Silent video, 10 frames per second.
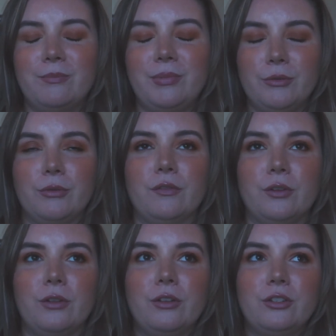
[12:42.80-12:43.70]

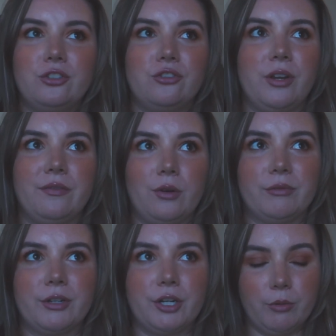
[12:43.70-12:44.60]
beautiful,
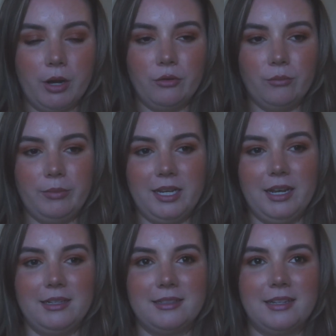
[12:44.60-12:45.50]
straightforward quote,
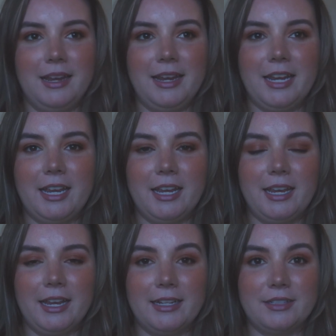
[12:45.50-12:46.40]
because
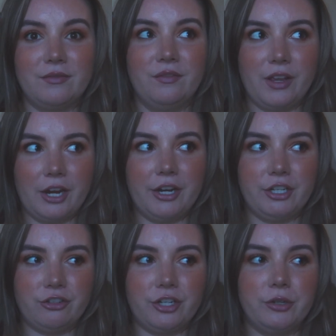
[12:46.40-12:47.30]
it's very
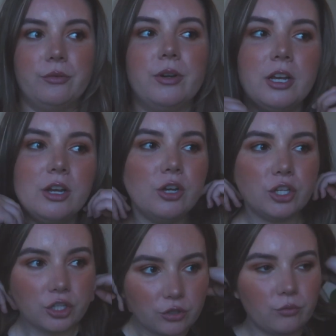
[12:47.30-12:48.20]
true.
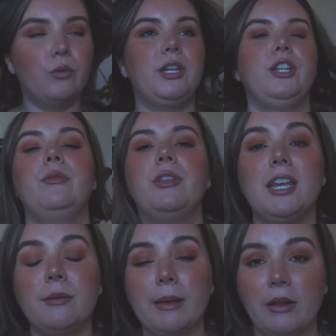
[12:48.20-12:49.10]
When you
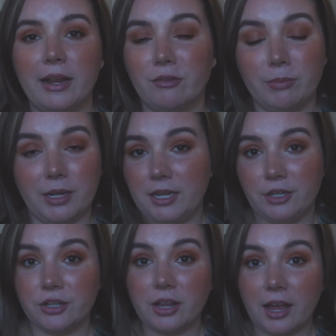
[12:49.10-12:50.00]
think about everybody in
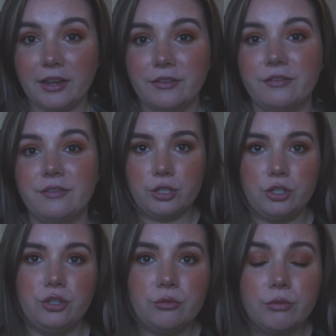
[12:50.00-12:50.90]
your life,
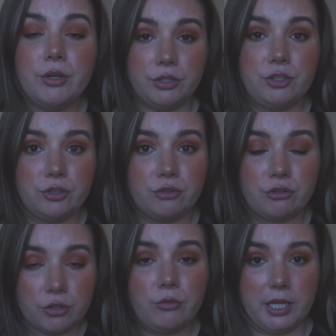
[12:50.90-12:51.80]
you
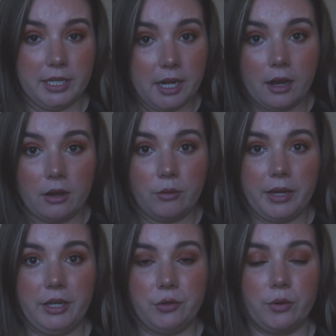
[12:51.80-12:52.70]
truly know
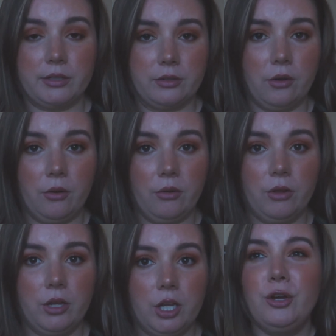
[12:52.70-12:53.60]
in your soul
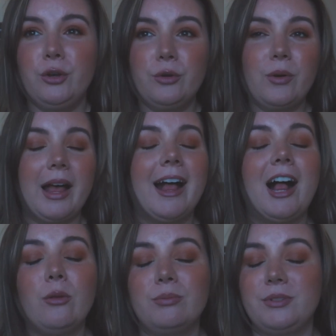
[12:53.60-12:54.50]
who
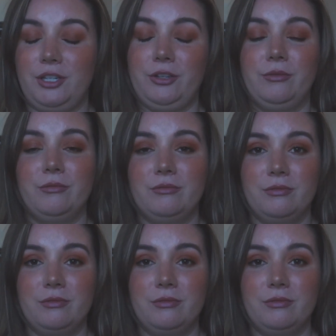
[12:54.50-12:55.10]
helps you,